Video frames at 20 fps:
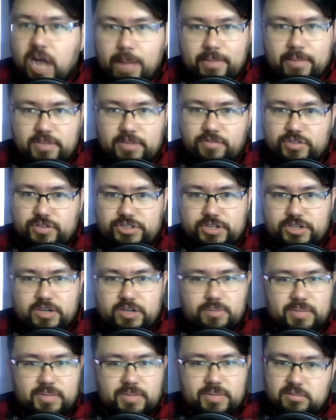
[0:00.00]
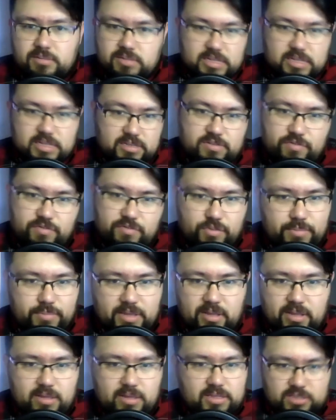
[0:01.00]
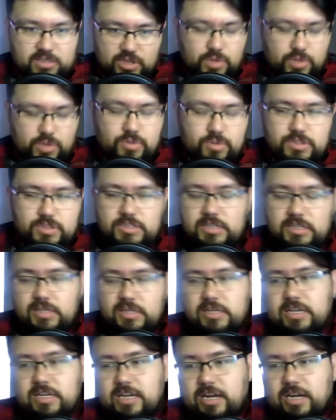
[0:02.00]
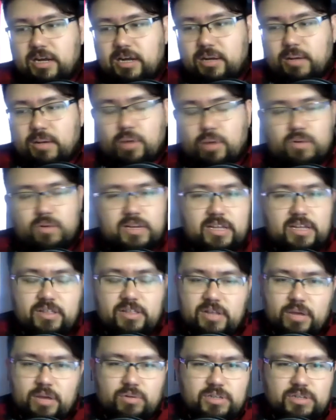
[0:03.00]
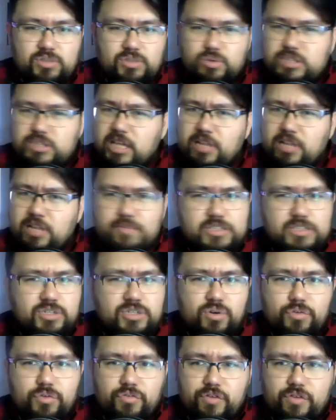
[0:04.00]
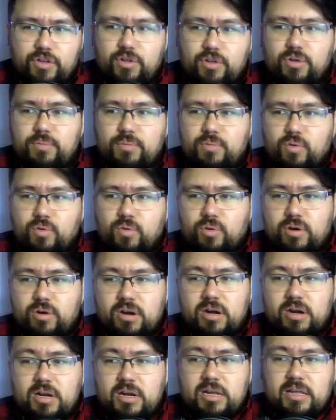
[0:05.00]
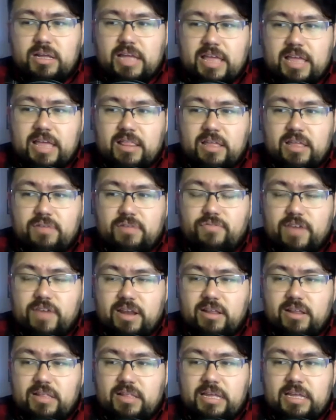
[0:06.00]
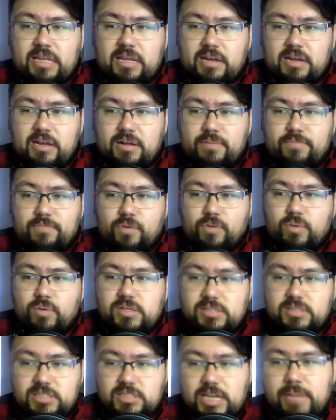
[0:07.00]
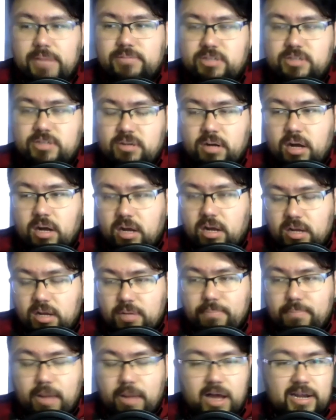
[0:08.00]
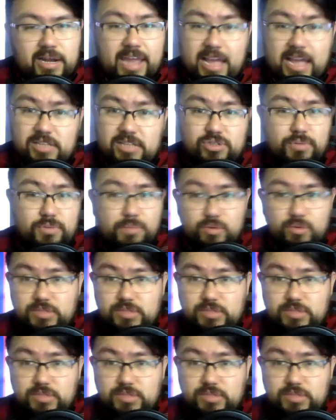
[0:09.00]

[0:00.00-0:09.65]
for sure because that's for me it's huge. Uh, I want to I want to do television or film or and then finally um, focus a chapter on podcasts or music